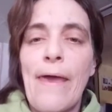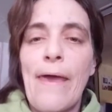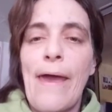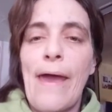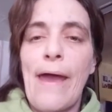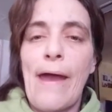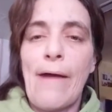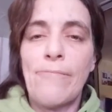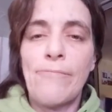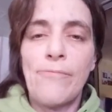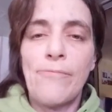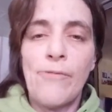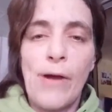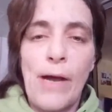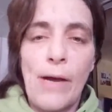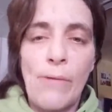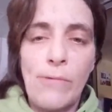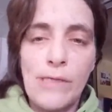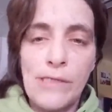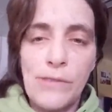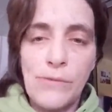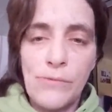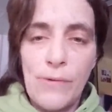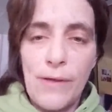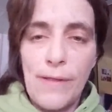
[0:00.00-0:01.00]
after I
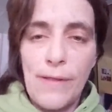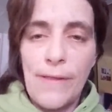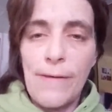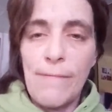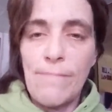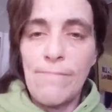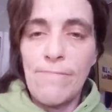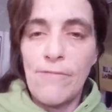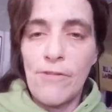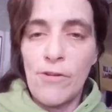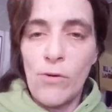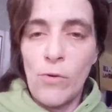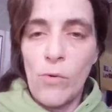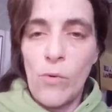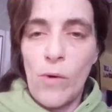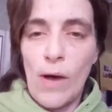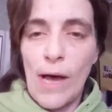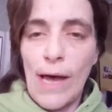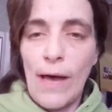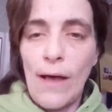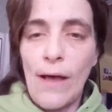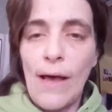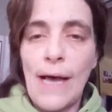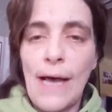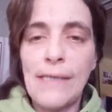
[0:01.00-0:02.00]
was with him for a
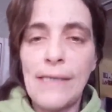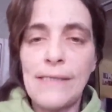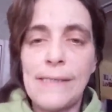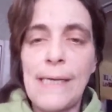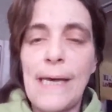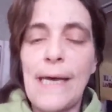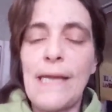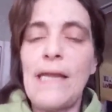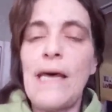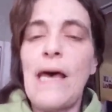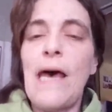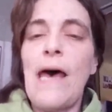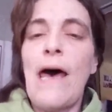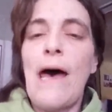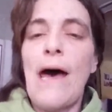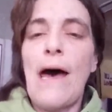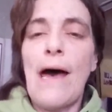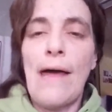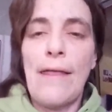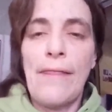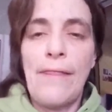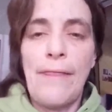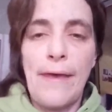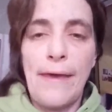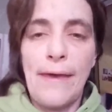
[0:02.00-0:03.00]
while, I said,
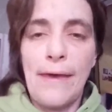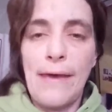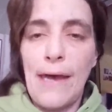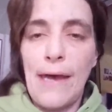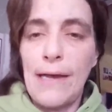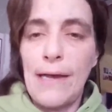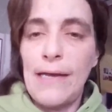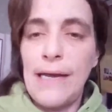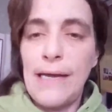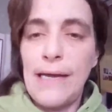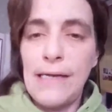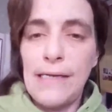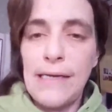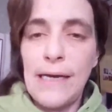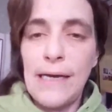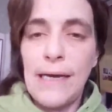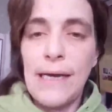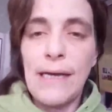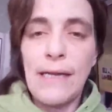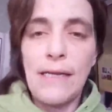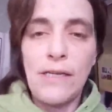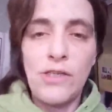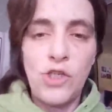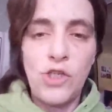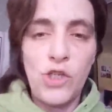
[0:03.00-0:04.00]
I think I need to
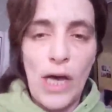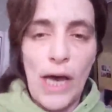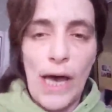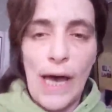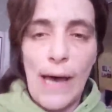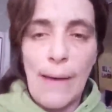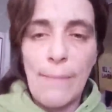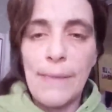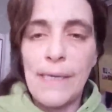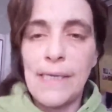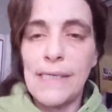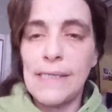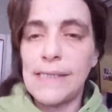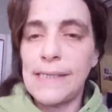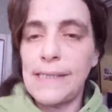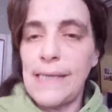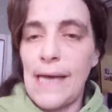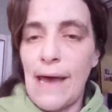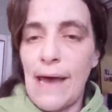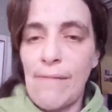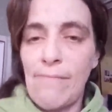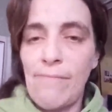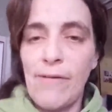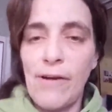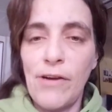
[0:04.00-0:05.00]
get a job. It is
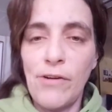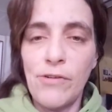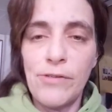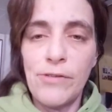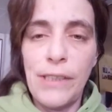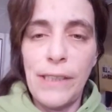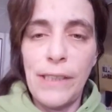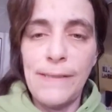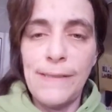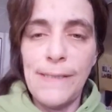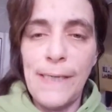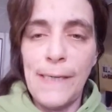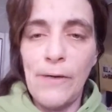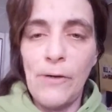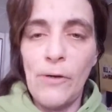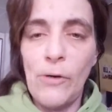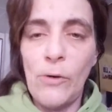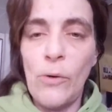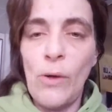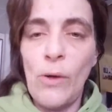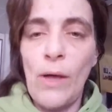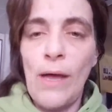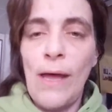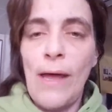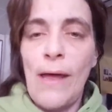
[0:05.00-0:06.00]
not fair to
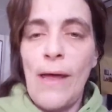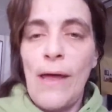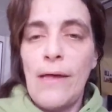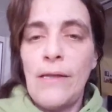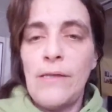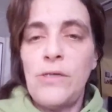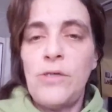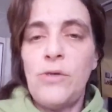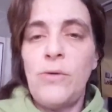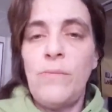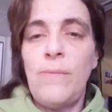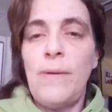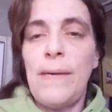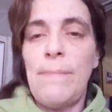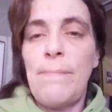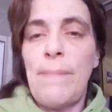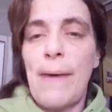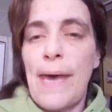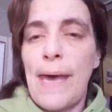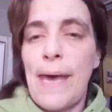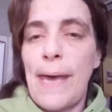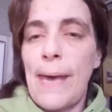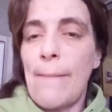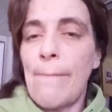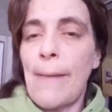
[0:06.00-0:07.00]
you to be
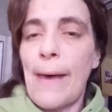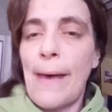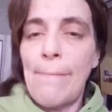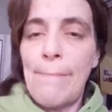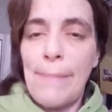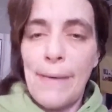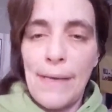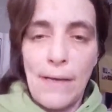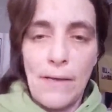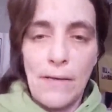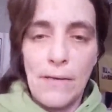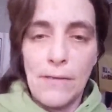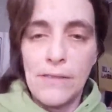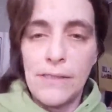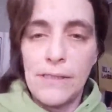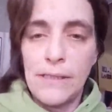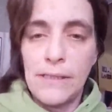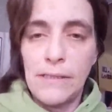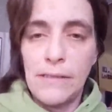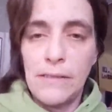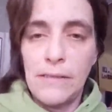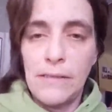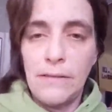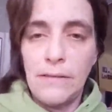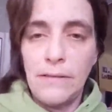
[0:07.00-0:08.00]
paying my
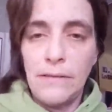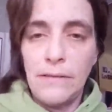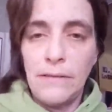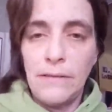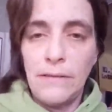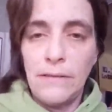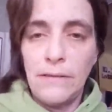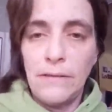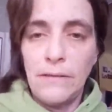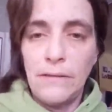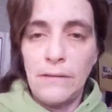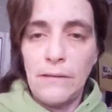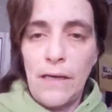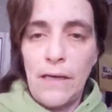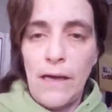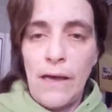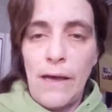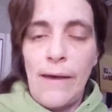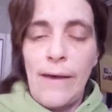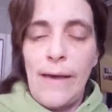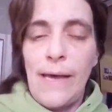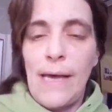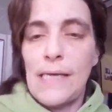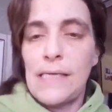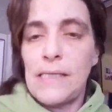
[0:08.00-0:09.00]
bills.
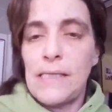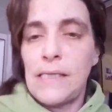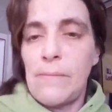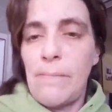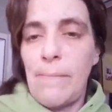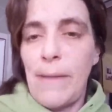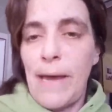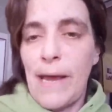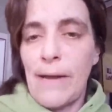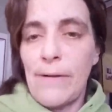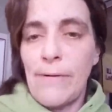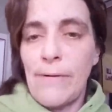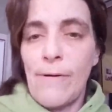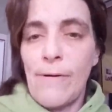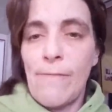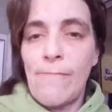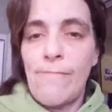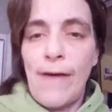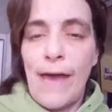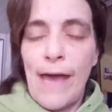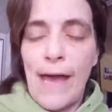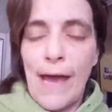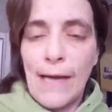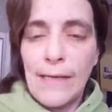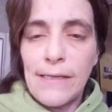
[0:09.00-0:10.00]
As a matter of
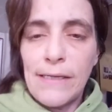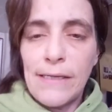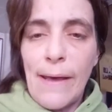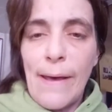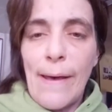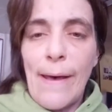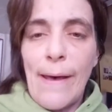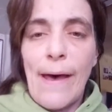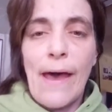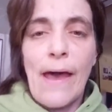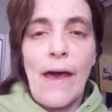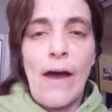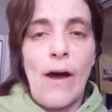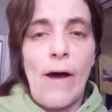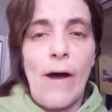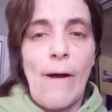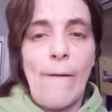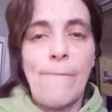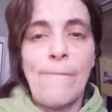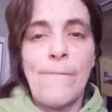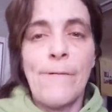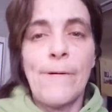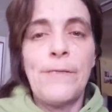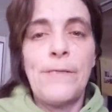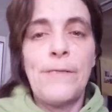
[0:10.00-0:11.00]
fact, I
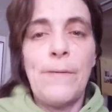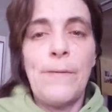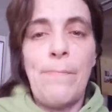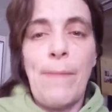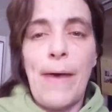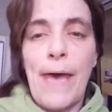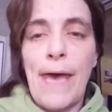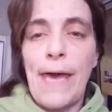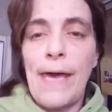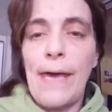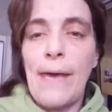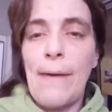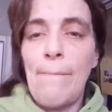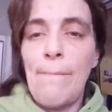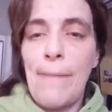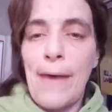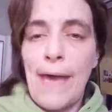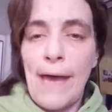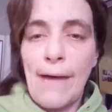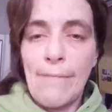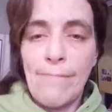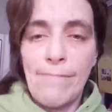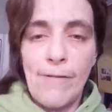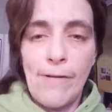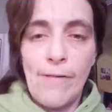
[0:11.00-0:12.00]
offered to pay him
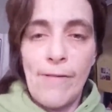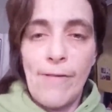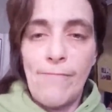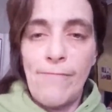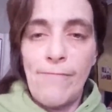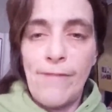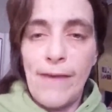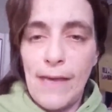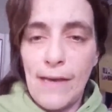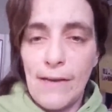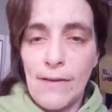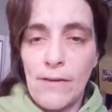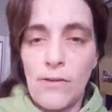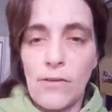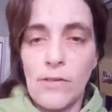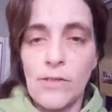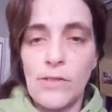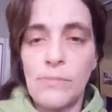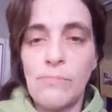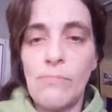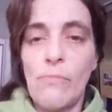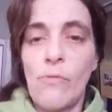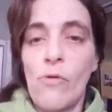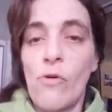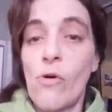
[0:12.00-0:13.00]
back for the
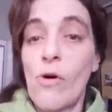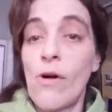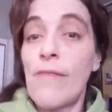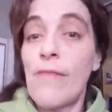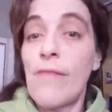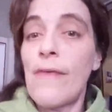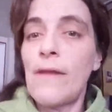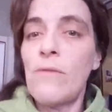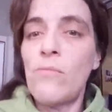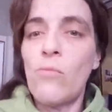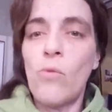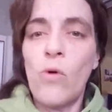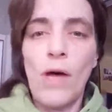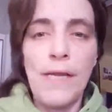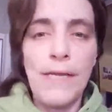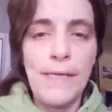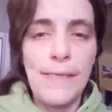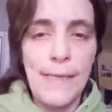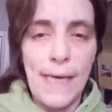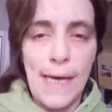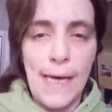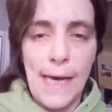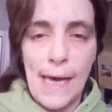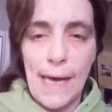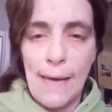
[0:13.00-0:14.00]
vehicles more than one
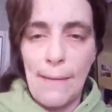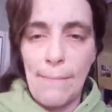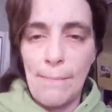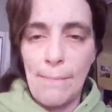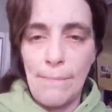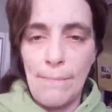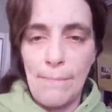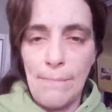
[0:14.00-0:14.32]
time.